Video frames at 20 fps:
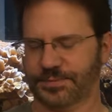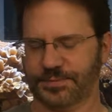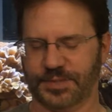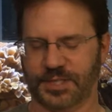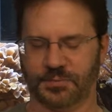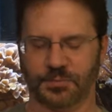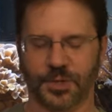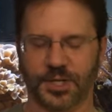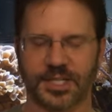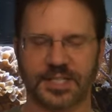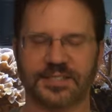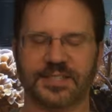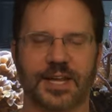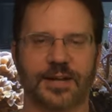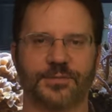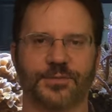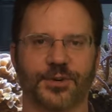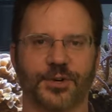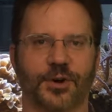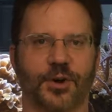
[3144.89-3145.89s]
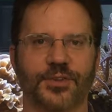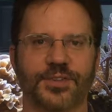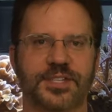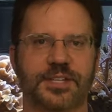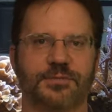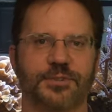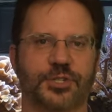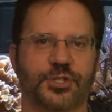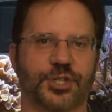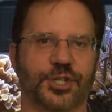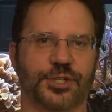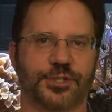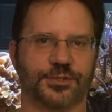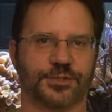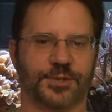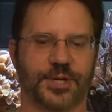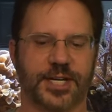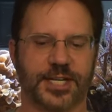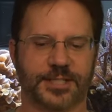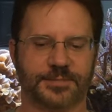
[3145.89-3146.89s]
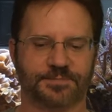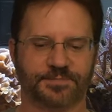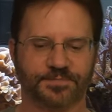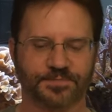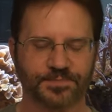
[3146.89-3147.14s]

the one in Denver, all these different shows, right?